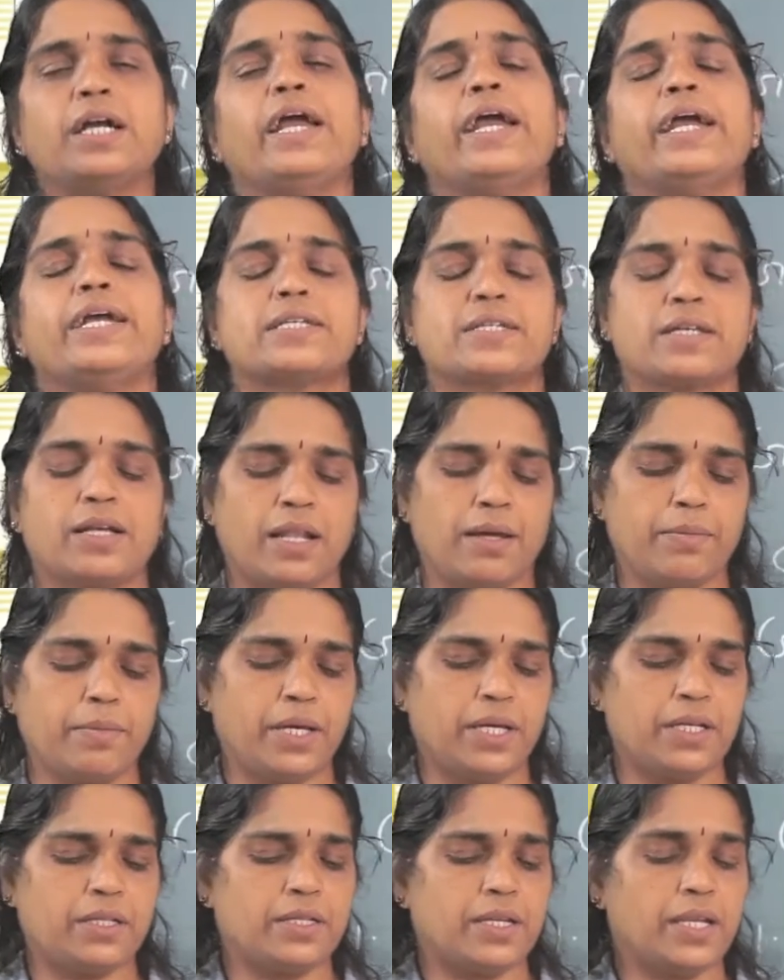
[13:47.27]

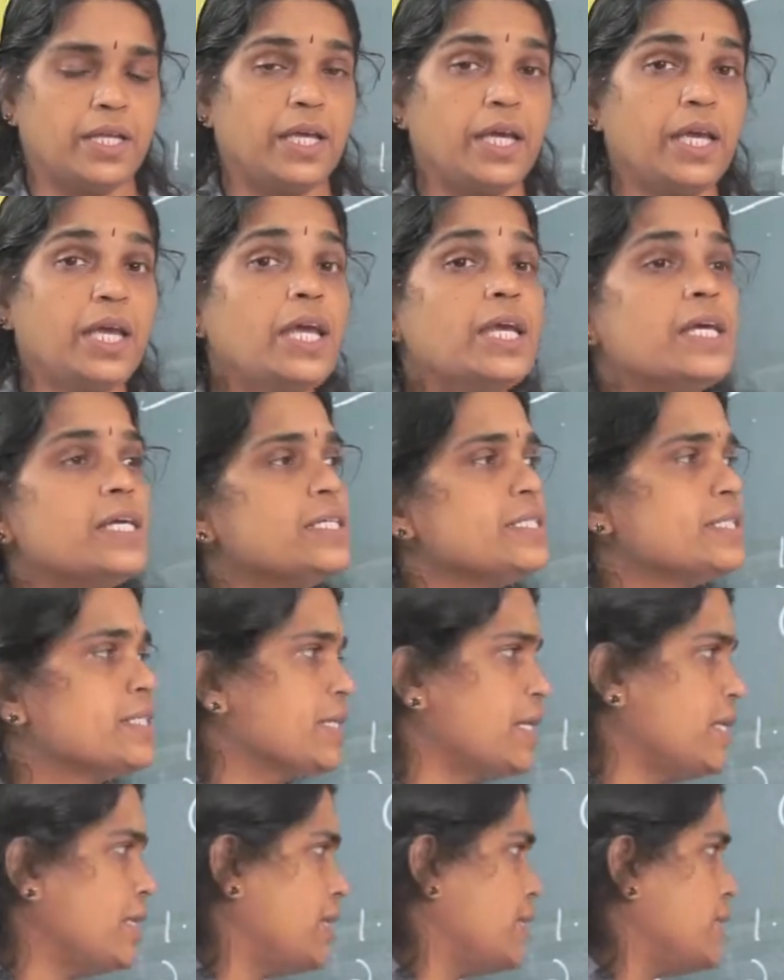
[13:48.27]
Exclamatory
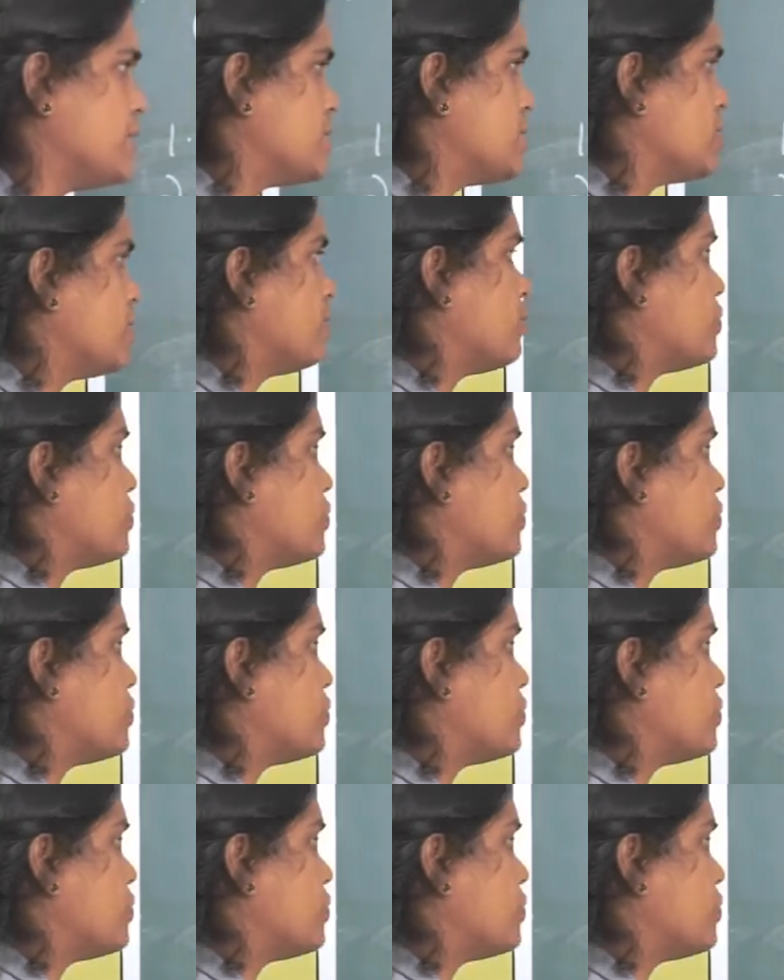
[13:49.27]
sentence.